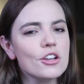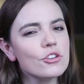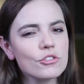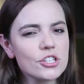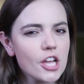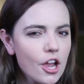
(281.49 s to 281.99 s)

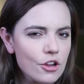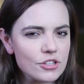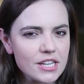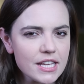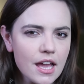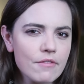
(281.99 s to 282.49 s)
not
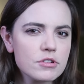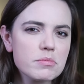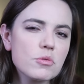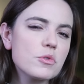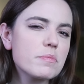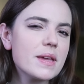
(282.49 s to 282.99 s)
totally
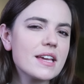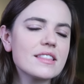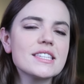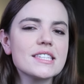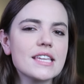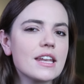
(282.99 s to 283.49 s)
comfortable with being
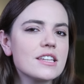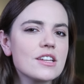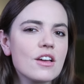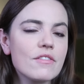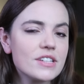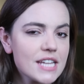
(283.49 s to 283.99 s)
the
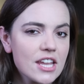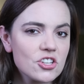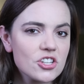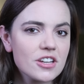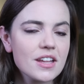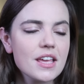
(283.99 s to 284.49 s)
centre of
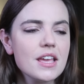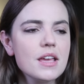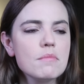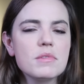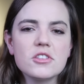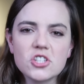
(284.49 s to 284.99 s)
attention,
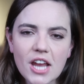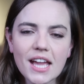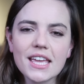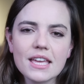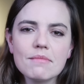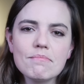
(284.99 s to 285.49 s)
but the
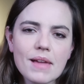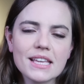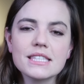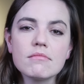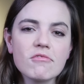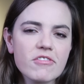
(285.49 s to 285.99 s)
jacket
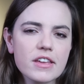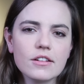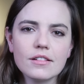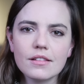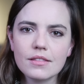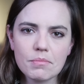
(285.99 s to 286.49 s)
makes him
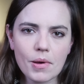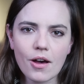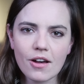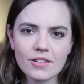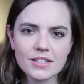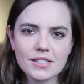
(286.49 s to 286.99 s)
feel the
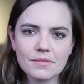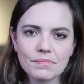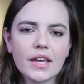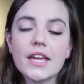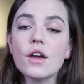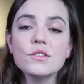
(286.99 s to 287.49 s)
part.
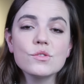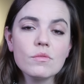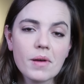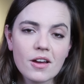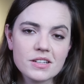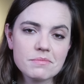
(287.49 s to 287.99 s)
He goes to a
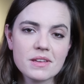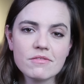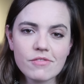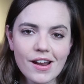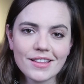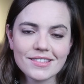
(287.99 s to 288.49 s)
bar to meet
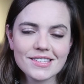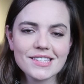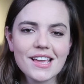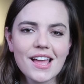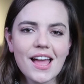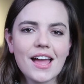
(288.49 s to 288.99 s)
friends,
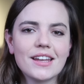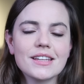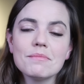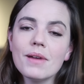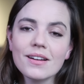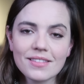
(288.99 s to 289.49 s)
and
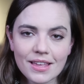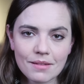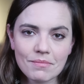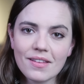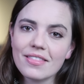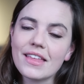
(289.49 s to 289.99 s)
among
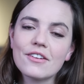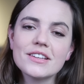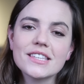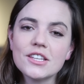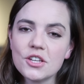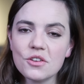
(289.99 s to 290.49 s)
them there
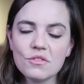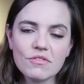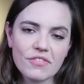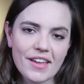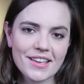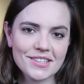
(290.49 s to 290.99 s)
is a new
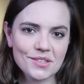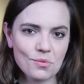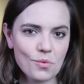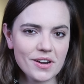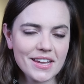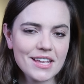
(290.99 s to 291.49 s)
face,
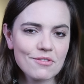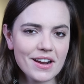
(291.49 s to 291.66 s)
one he